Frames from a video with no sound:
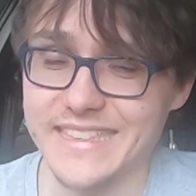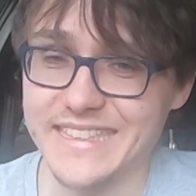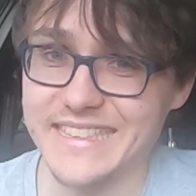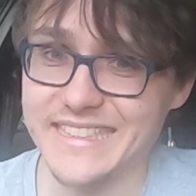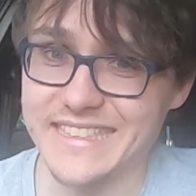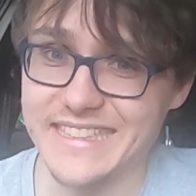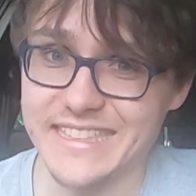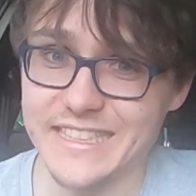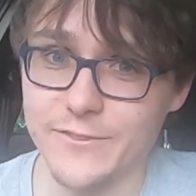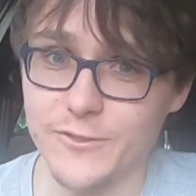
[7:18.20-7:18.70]

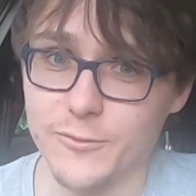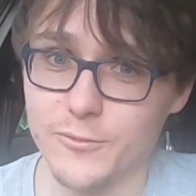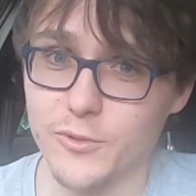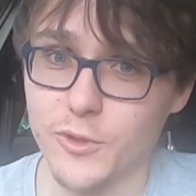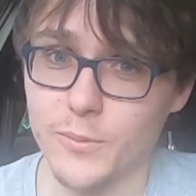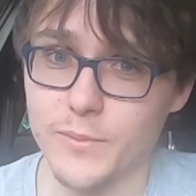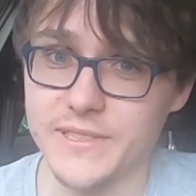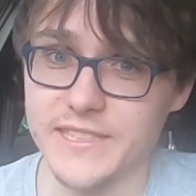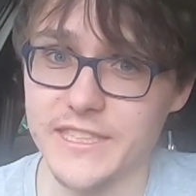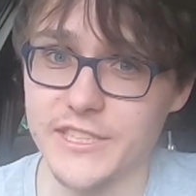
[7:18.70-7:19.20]
it's a different
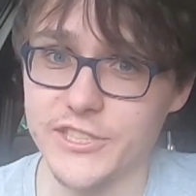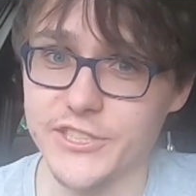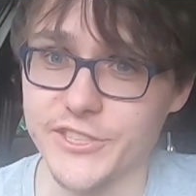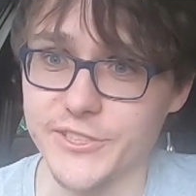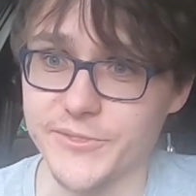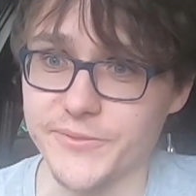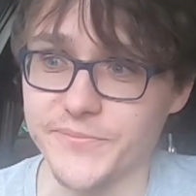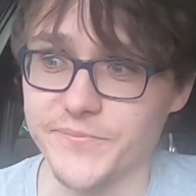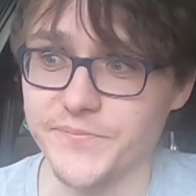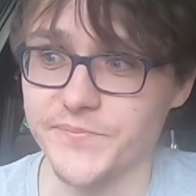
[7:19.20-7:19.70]

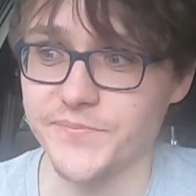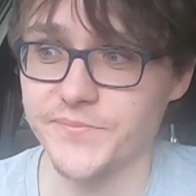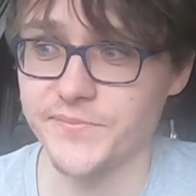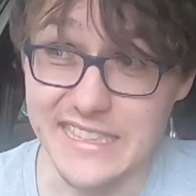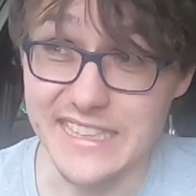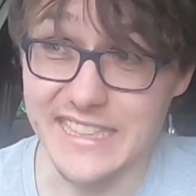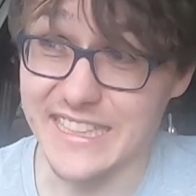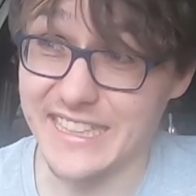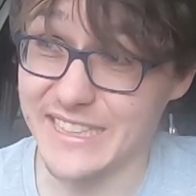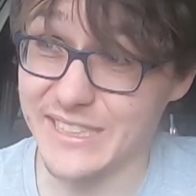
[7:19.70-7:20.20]
proposition.
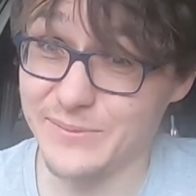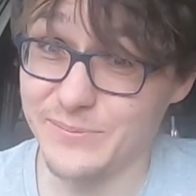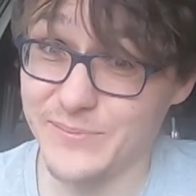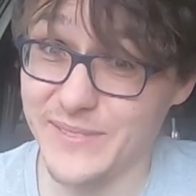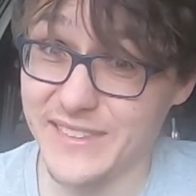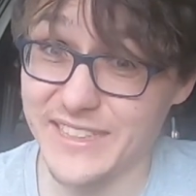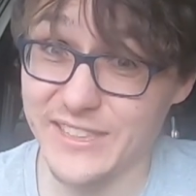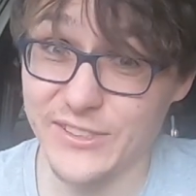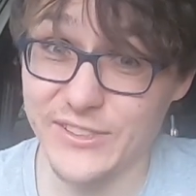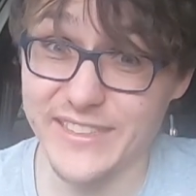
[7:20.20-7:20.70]
I'd
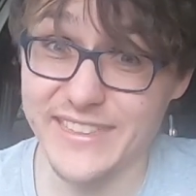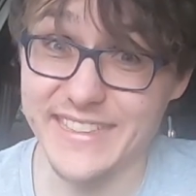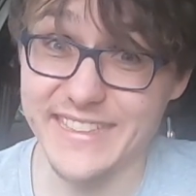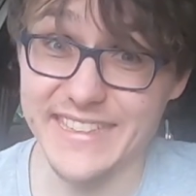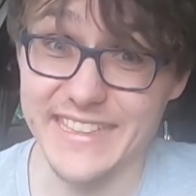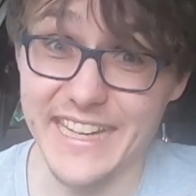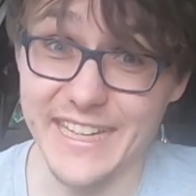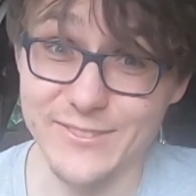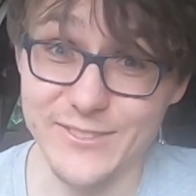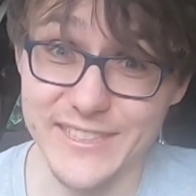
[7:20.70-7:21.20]
be looking at
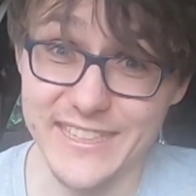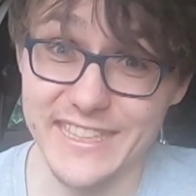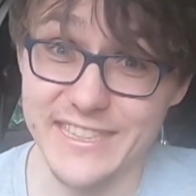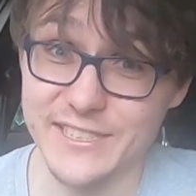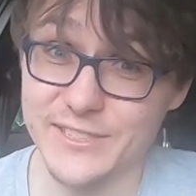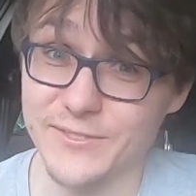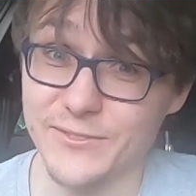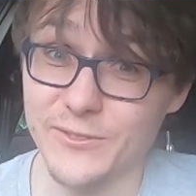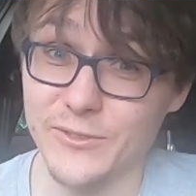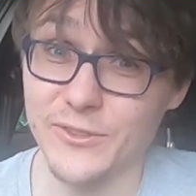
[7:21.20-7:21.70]
the Audi
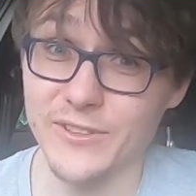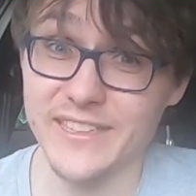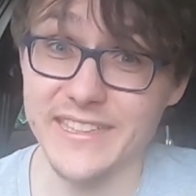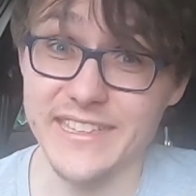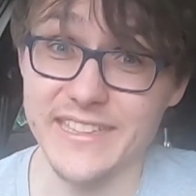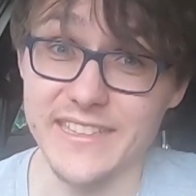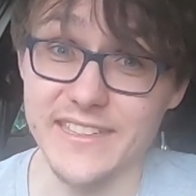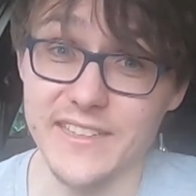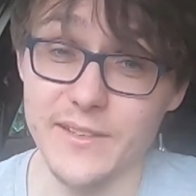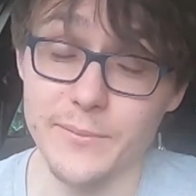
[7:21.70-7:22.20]

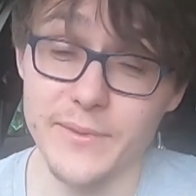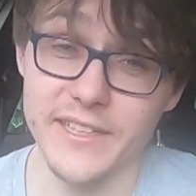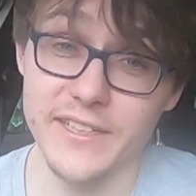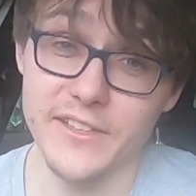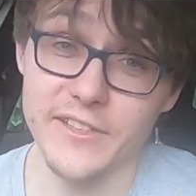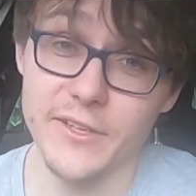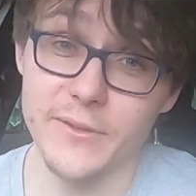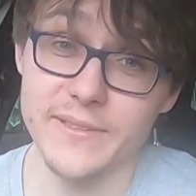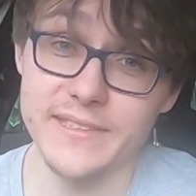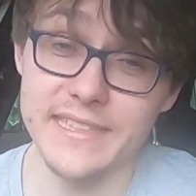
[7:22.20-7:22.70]
S3. I mean,
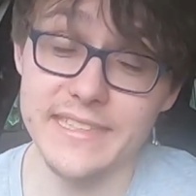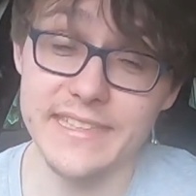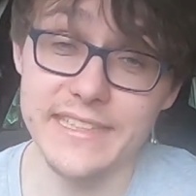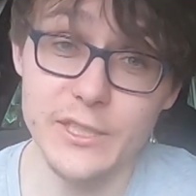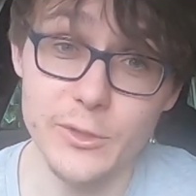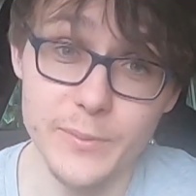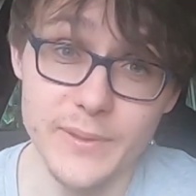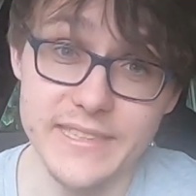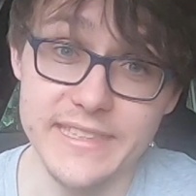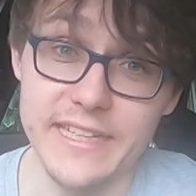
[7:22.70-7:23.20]
I know it's a
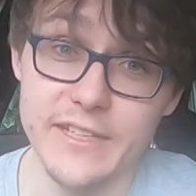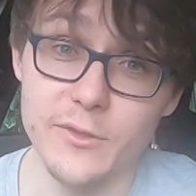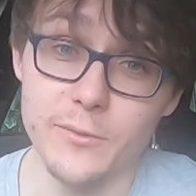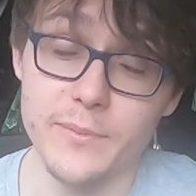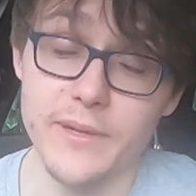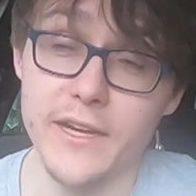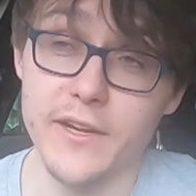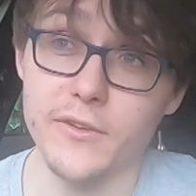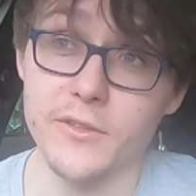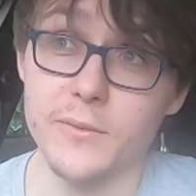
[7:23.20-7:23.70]
little bit down on
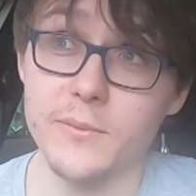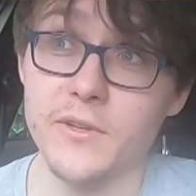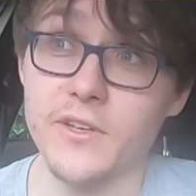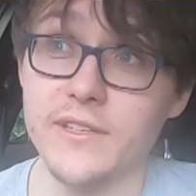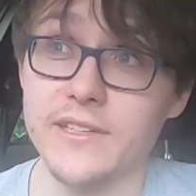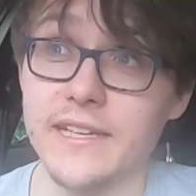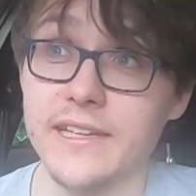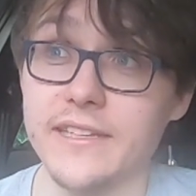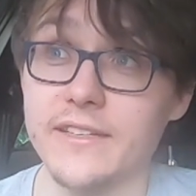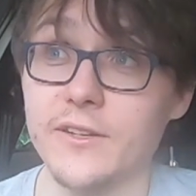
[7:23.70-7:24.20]
power on the
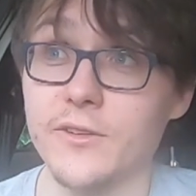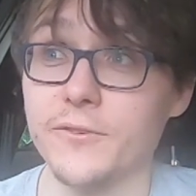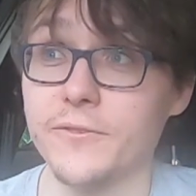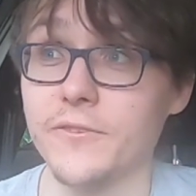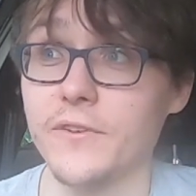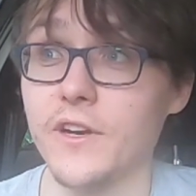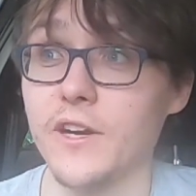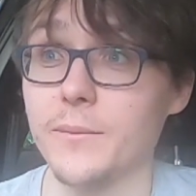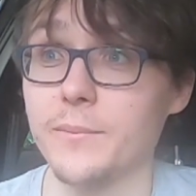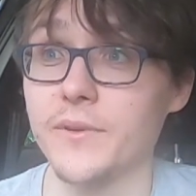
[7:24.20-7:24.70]
Mark 8
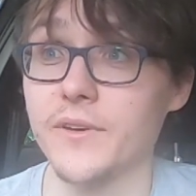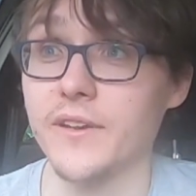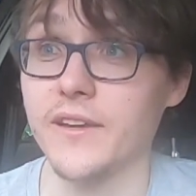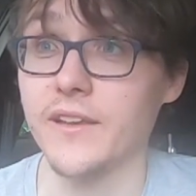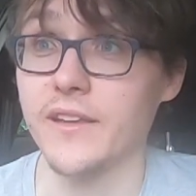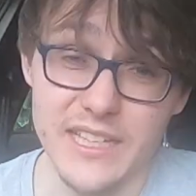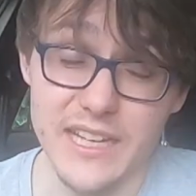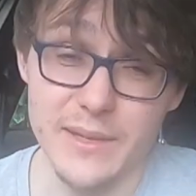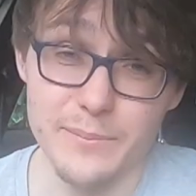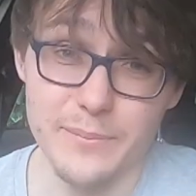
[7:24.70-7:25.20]
Golf R, but
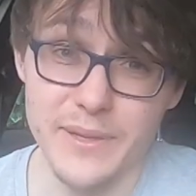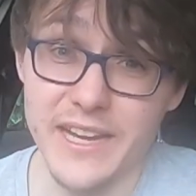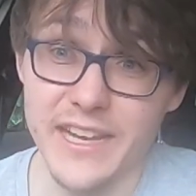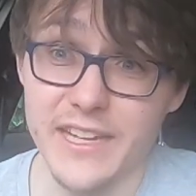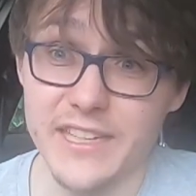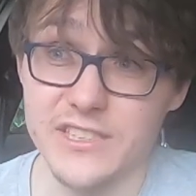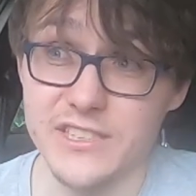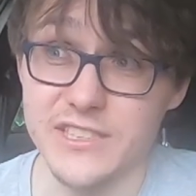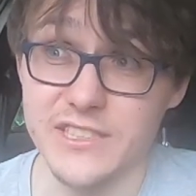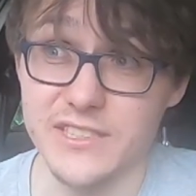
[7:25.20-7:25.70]
that
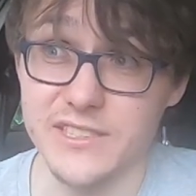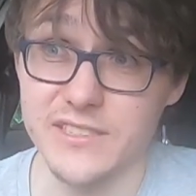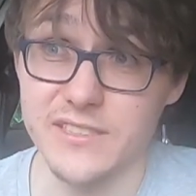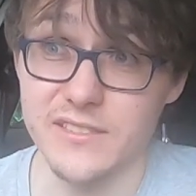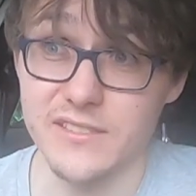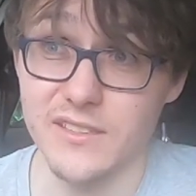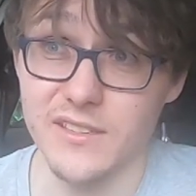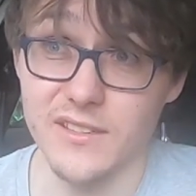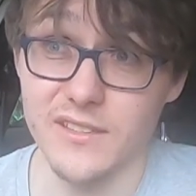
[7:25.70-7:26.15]
badge it